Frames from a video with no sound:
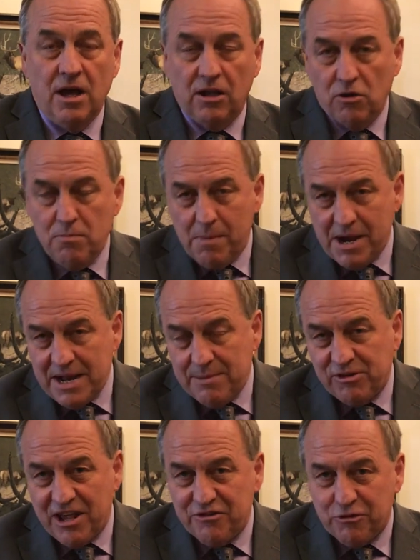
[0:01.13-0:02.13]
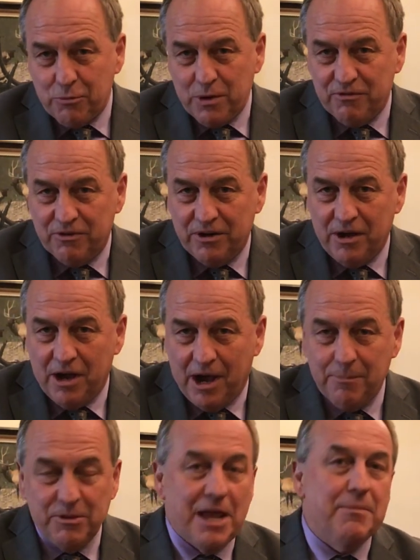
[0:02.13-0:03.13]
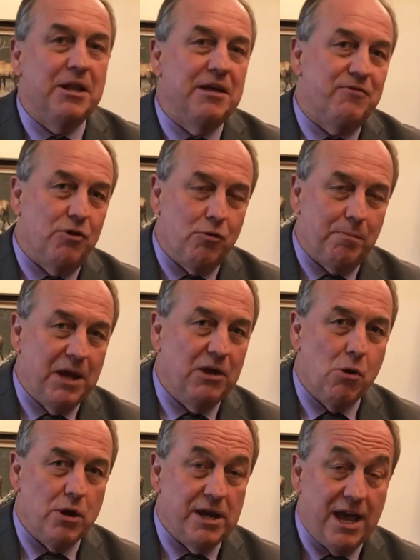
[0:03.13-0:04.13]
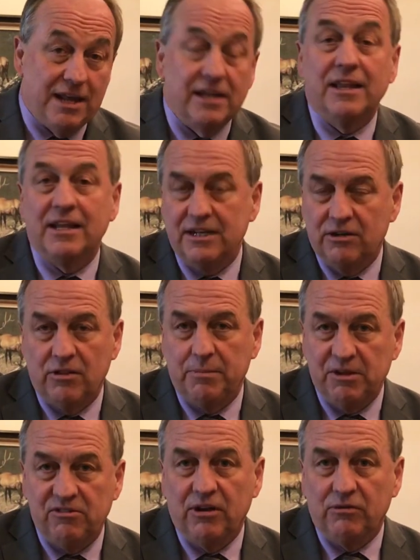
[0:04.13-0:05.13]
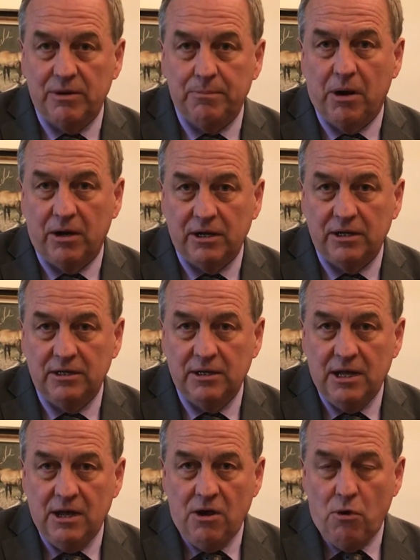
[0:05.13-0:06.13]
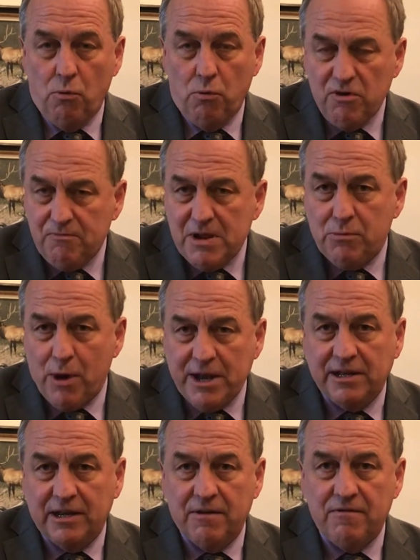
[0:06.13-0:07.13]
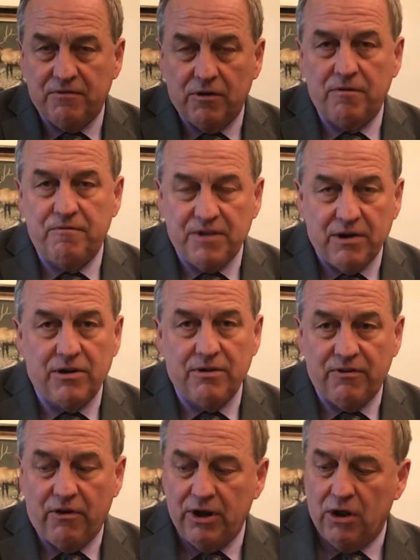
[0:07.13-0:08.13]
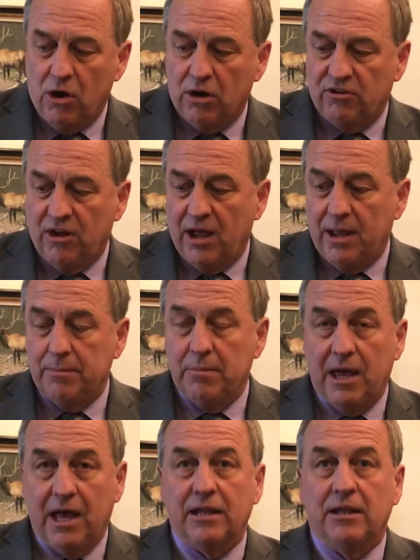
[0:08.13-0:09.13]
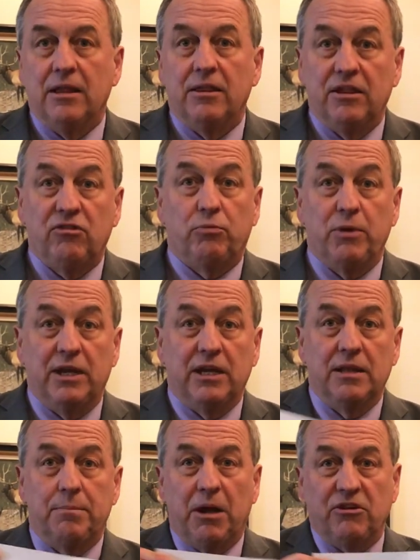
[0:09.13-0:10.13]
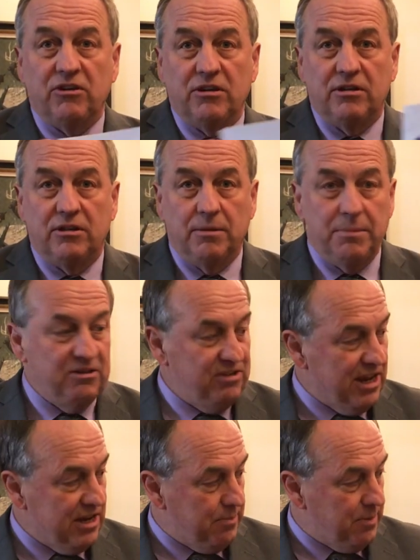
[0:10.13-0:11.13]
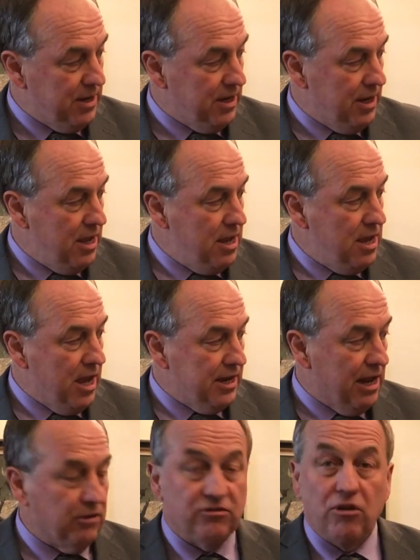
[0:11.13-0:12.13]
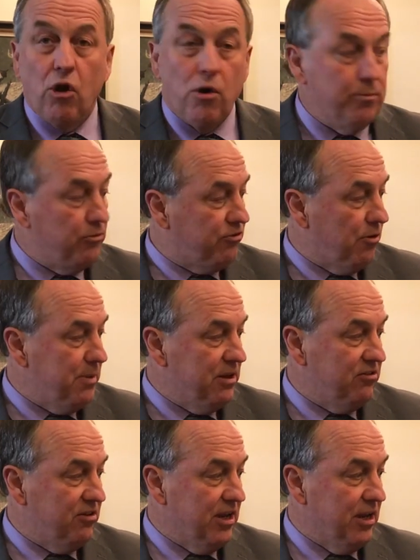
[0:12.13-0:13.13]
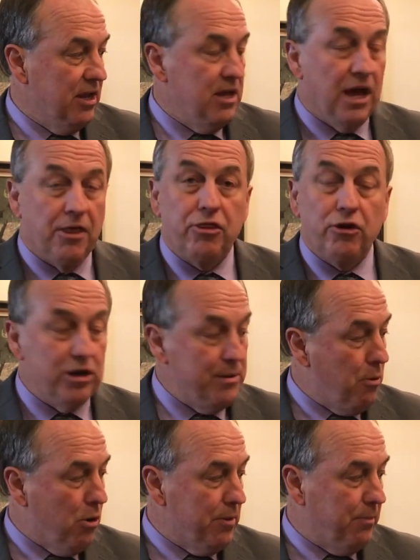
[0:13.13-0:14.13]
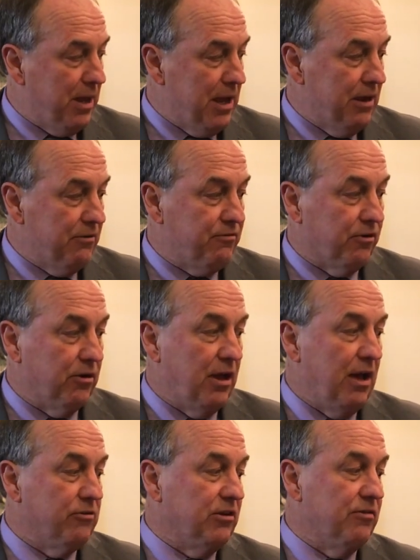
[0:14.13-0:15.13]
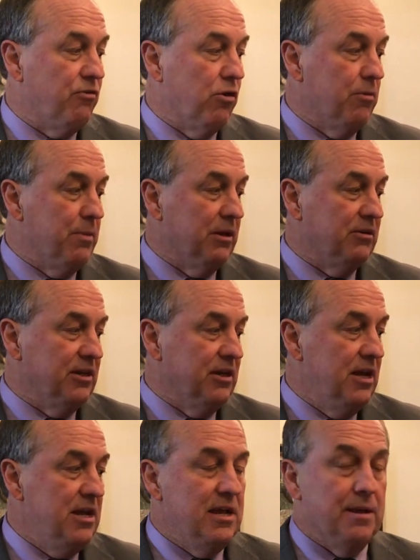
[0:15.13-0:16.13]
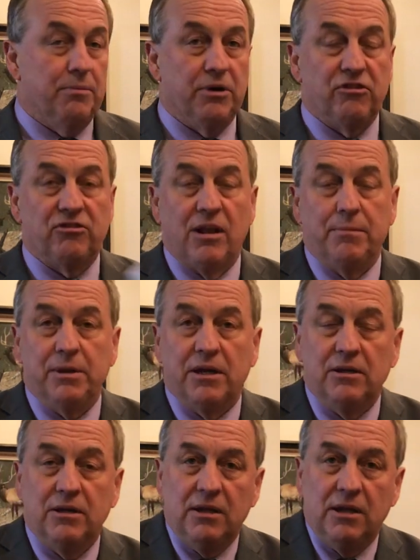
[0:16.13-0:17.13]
Hello, my name's Andrew Weaver. I'm the MLA for Oak Bay Gordon Head and the leader of the BC Green Party. We've been waiting for a very, very long time, and this week in the budget, the BC NDP announced Homes for BC, a 30-point plan for housing affordability in British Columbia.